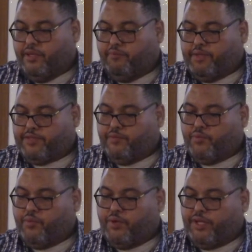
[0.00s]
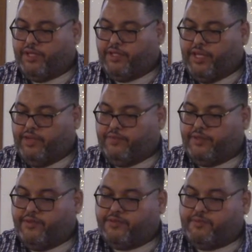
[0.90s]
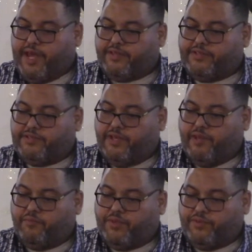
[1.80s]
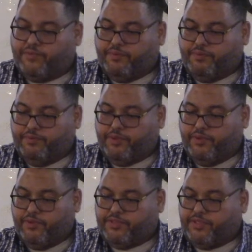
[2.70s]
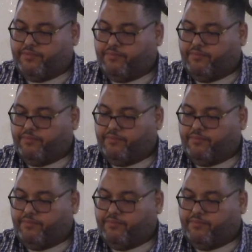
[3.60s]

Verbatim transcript: but the warning even goes back to John Winthrop, the Puritan.